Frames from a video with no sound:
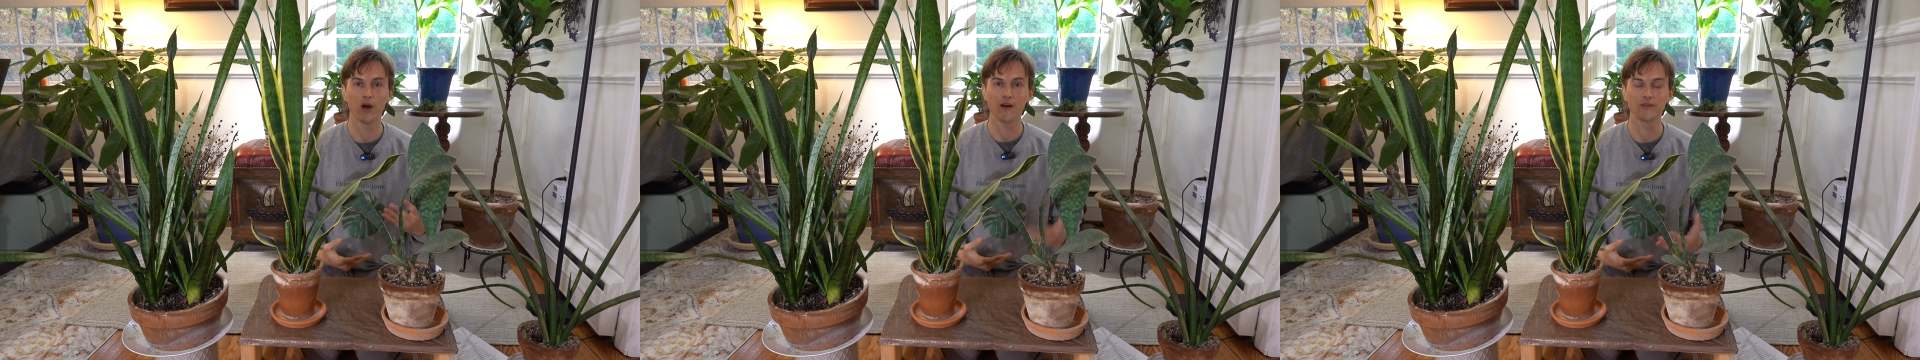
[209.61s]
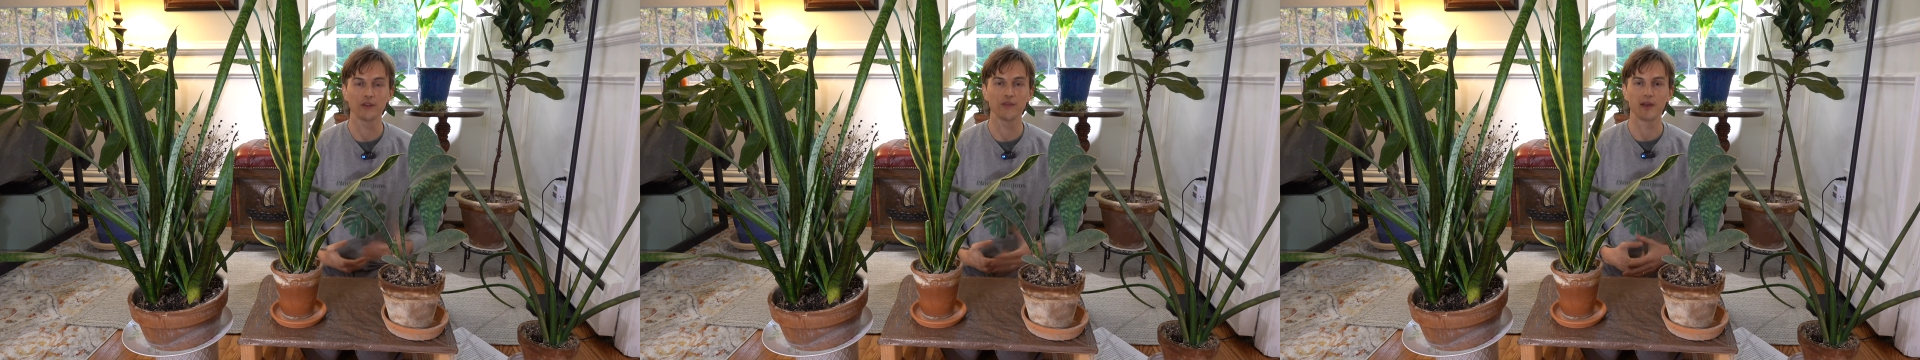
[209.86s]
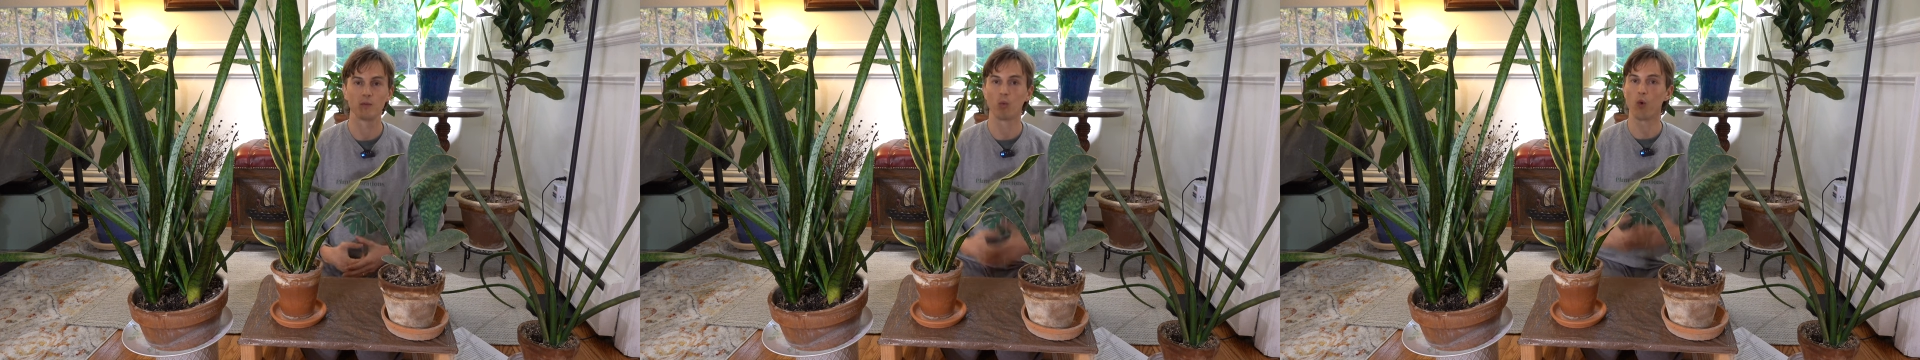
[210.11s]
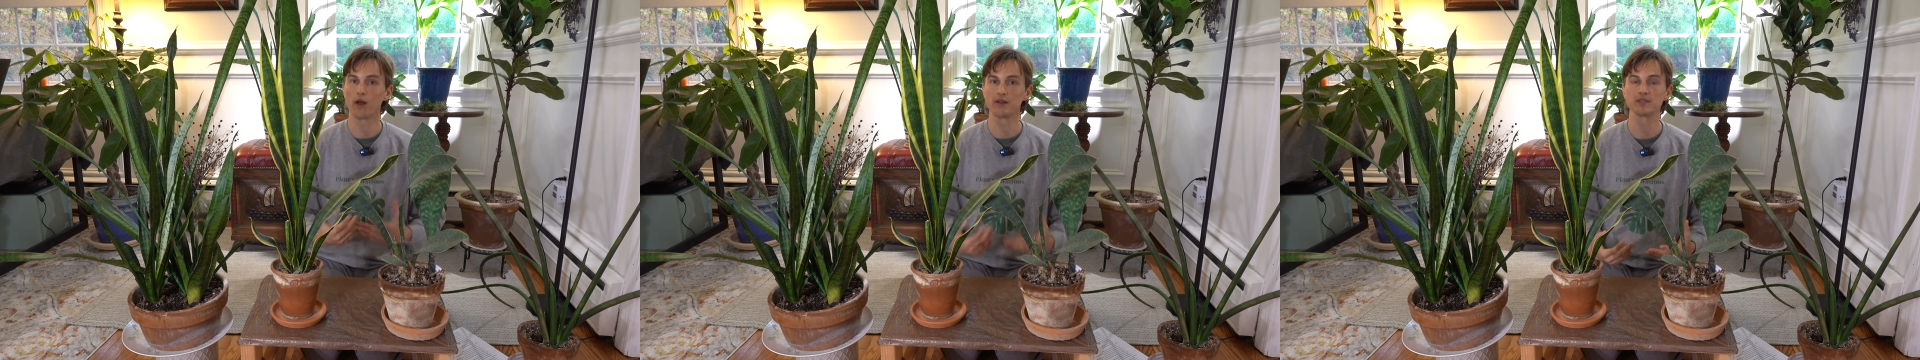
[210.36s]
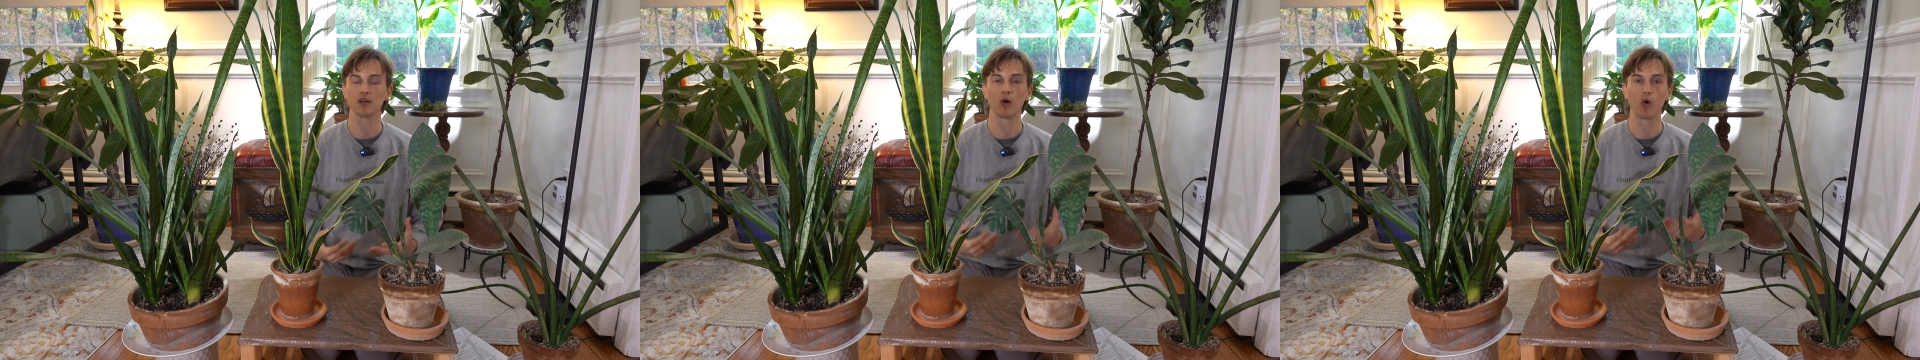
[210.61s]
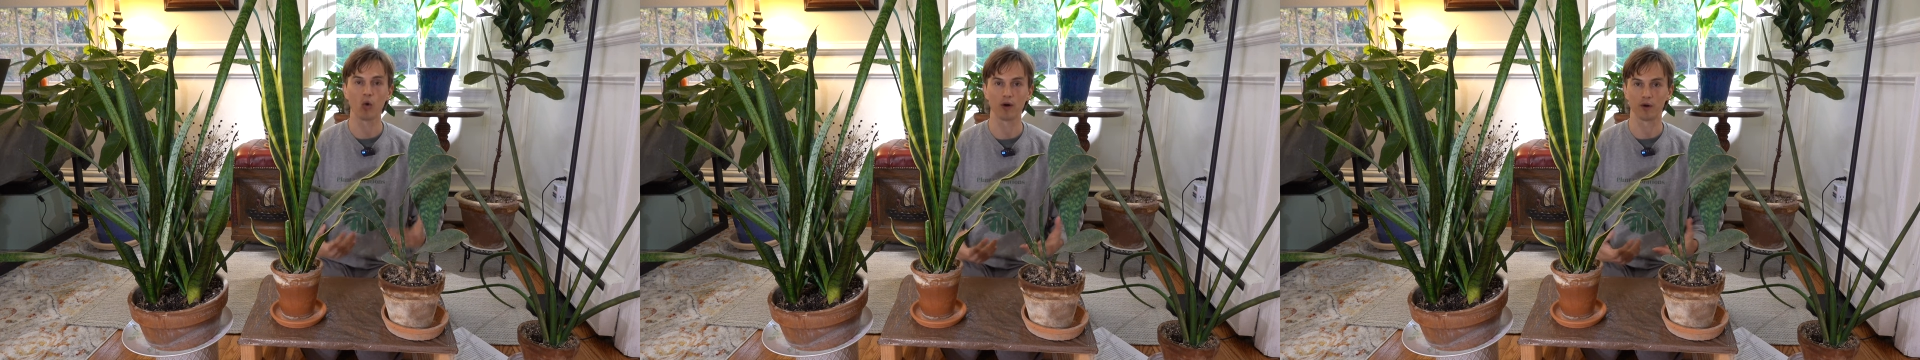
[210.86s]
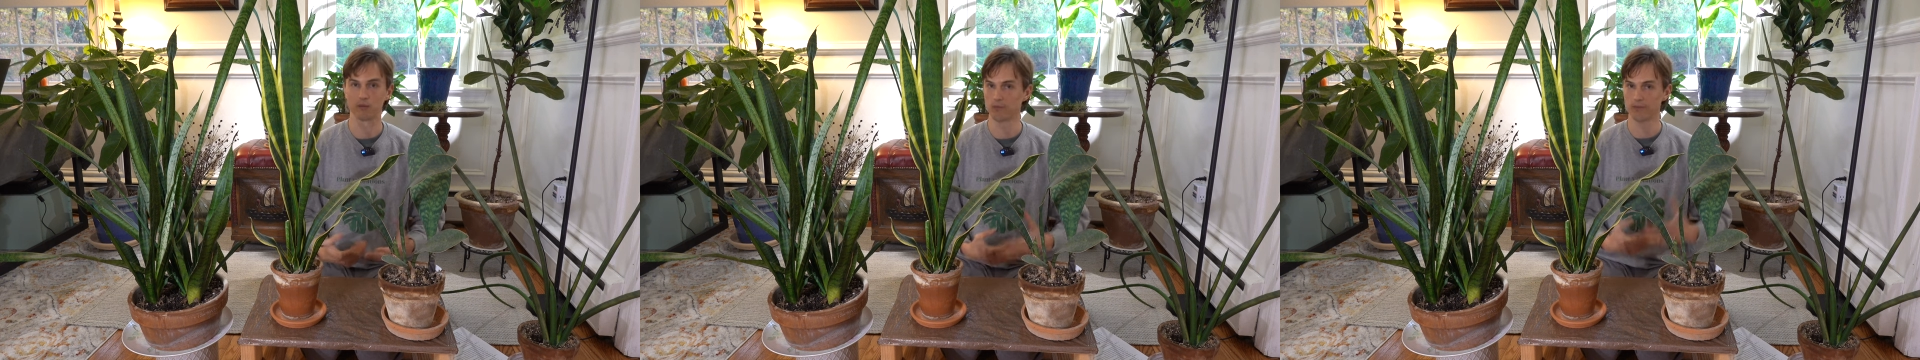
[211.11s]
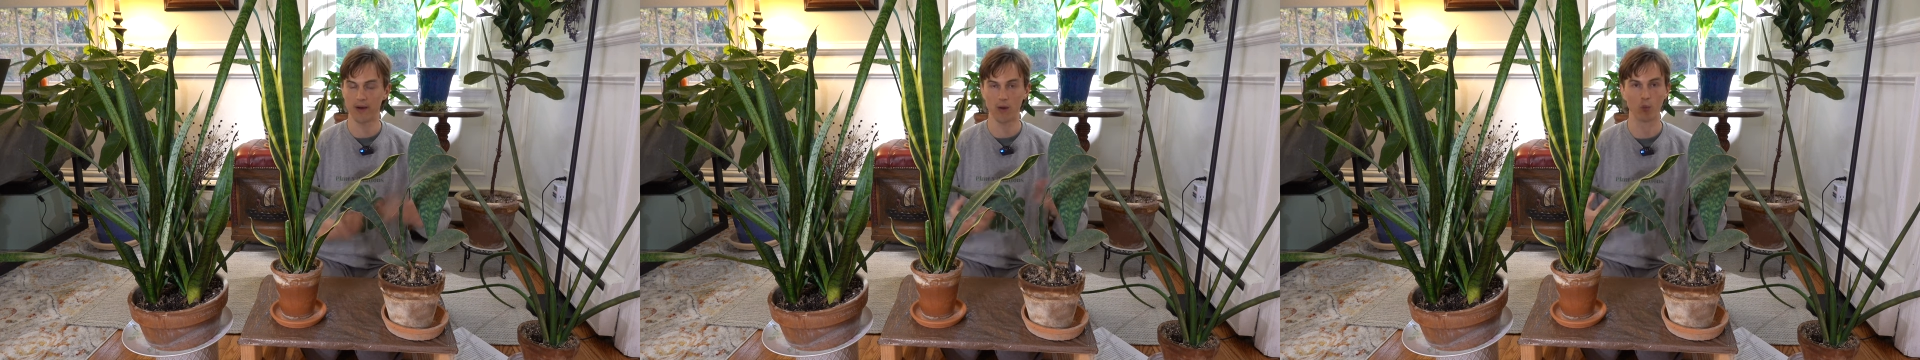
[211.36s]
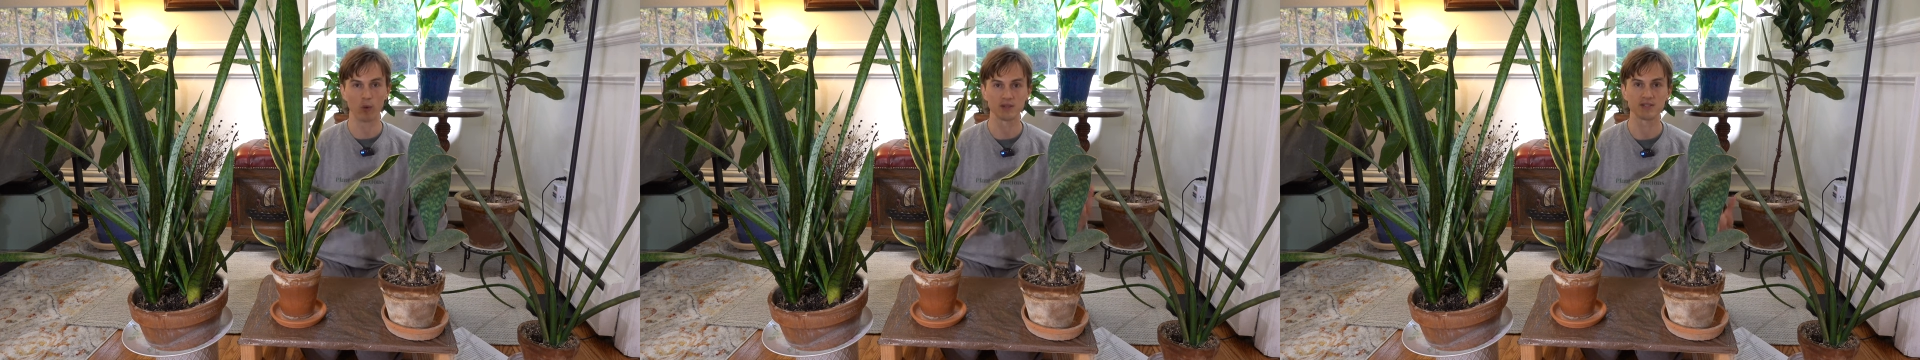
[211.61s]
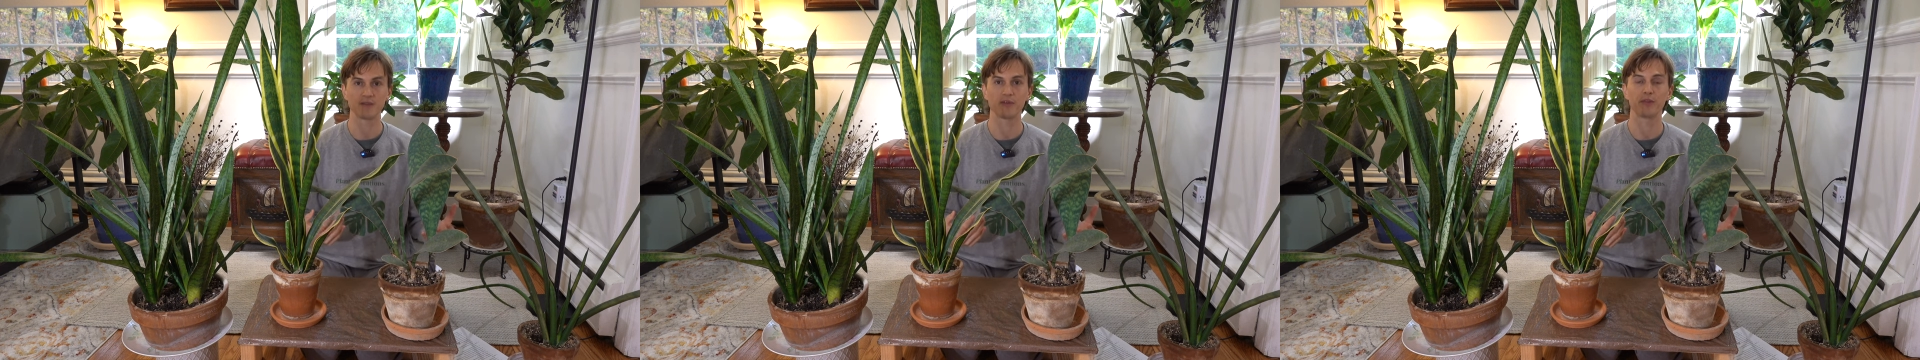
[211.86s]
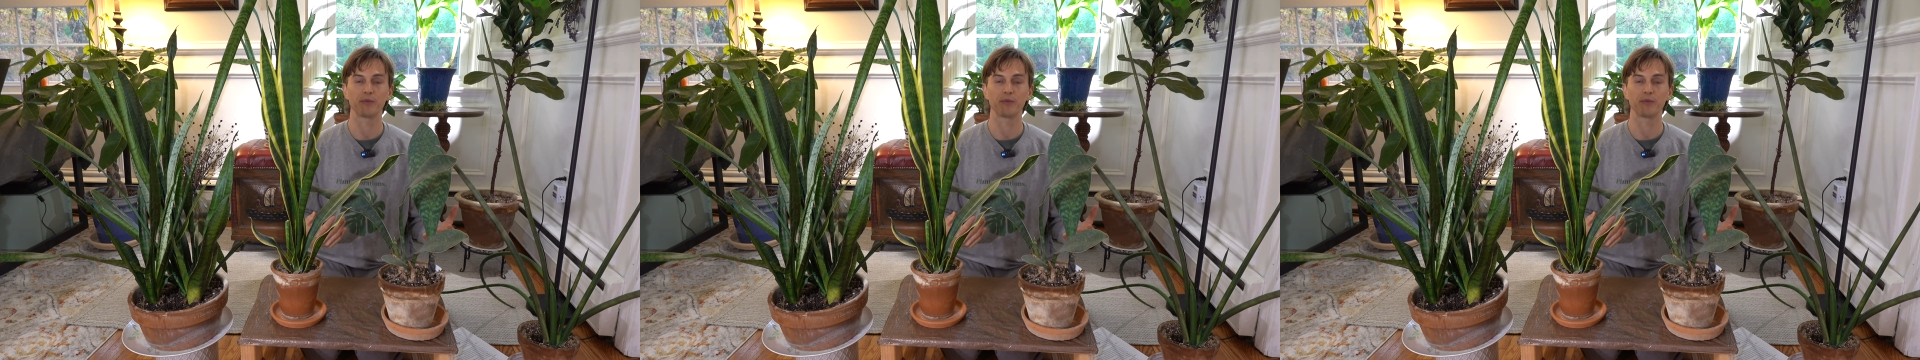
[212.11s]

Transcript: often than once a quarter, about once every